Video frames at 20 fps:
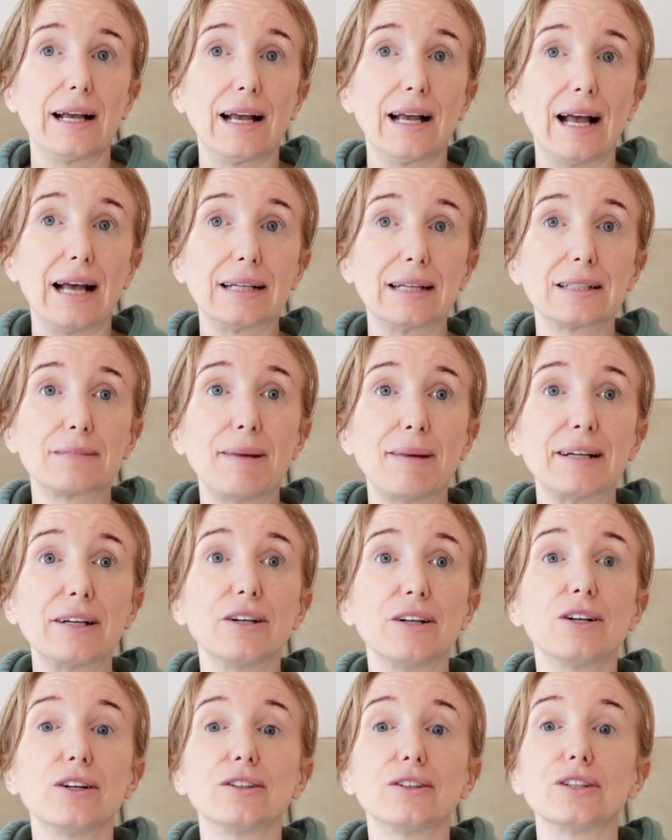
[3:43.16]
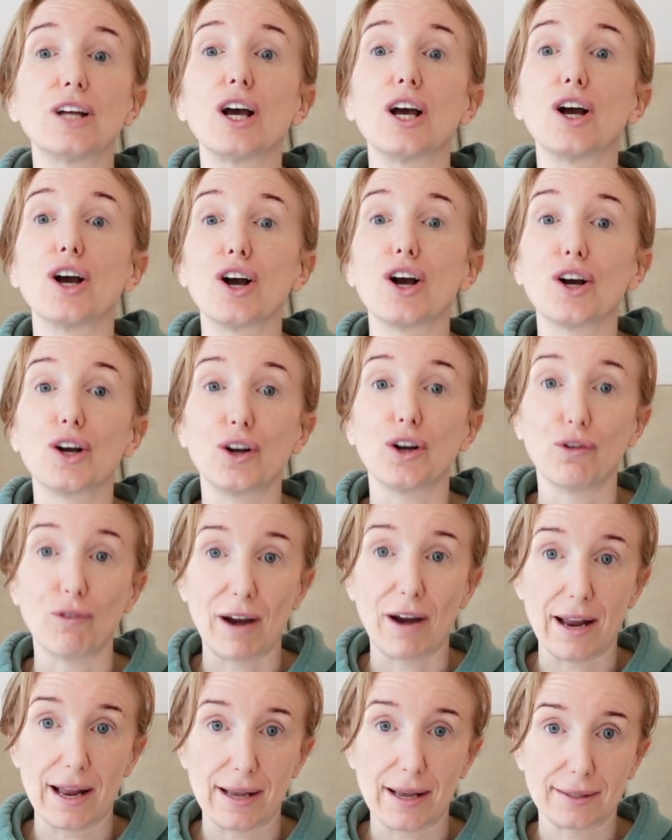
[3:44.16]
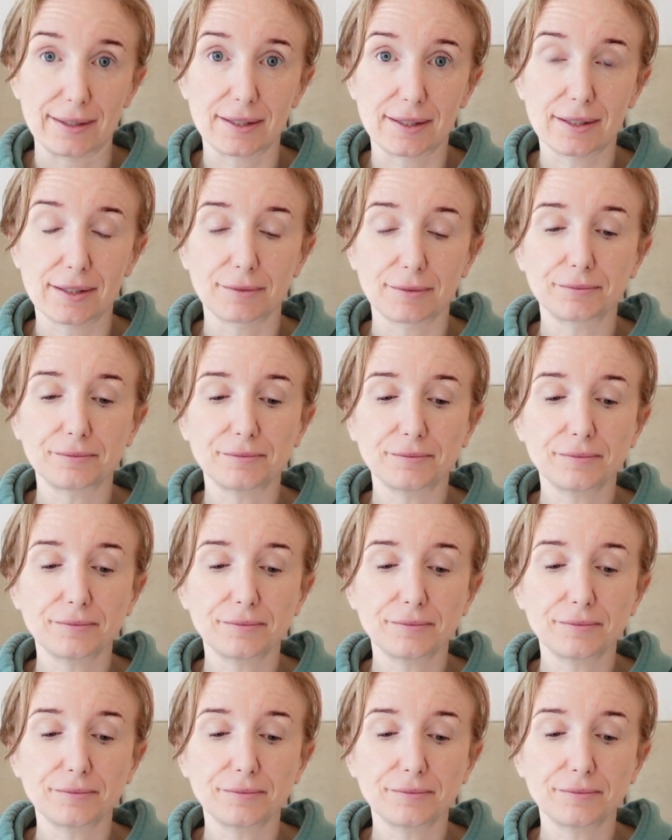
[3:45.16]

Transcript: and my own grace.